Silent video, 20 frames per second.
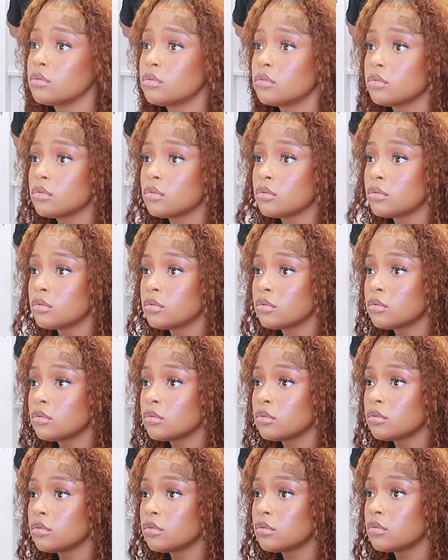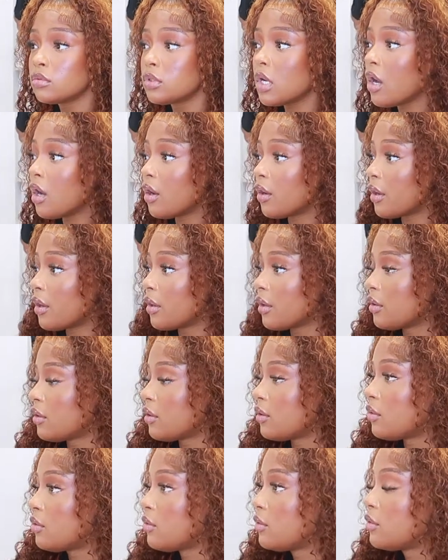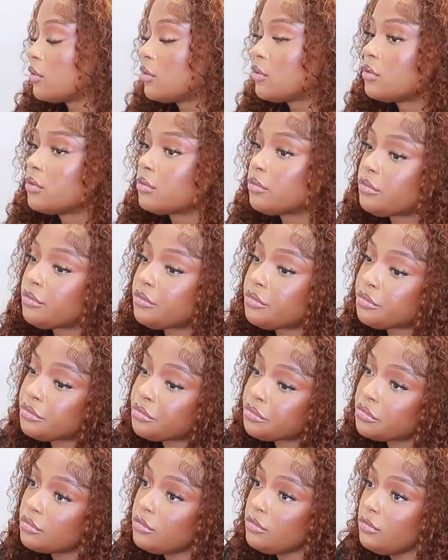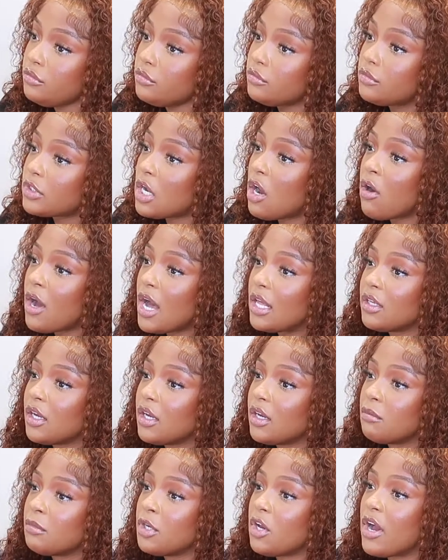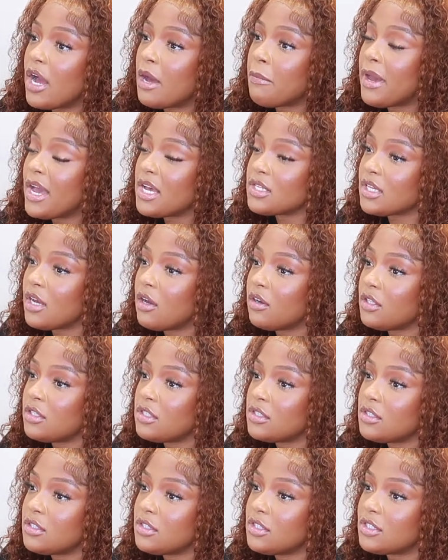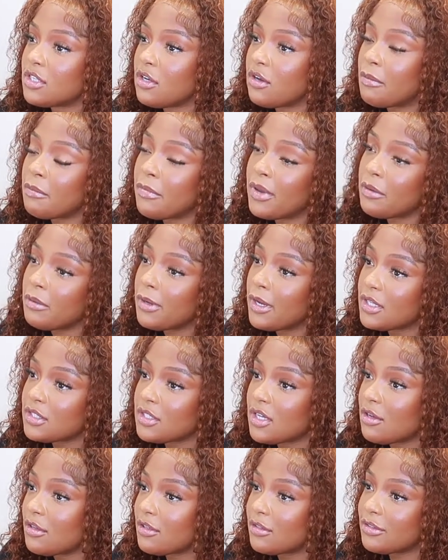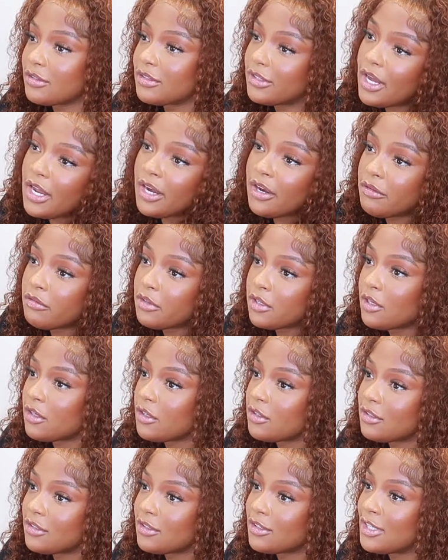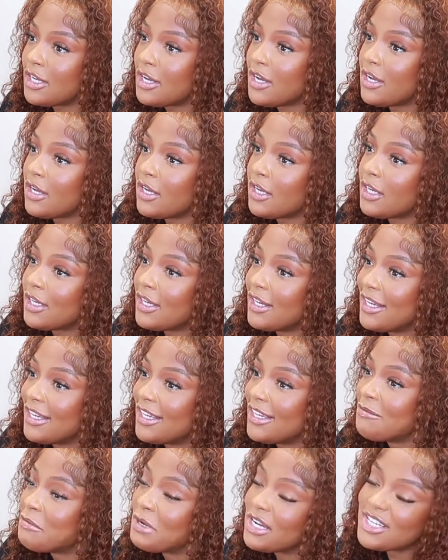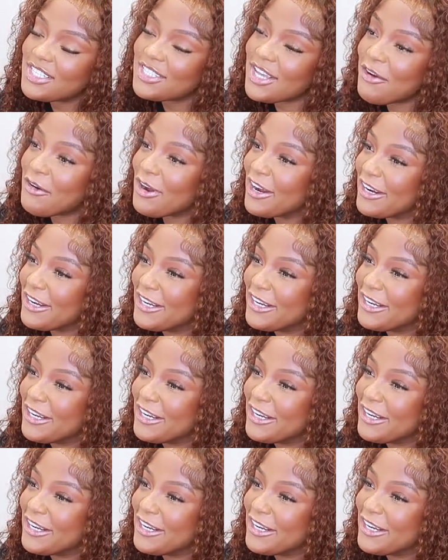He's gonna remove it. Um, anyway. Oh, I let him know I pass out usually, so I may pass out. I never know. But it's alright.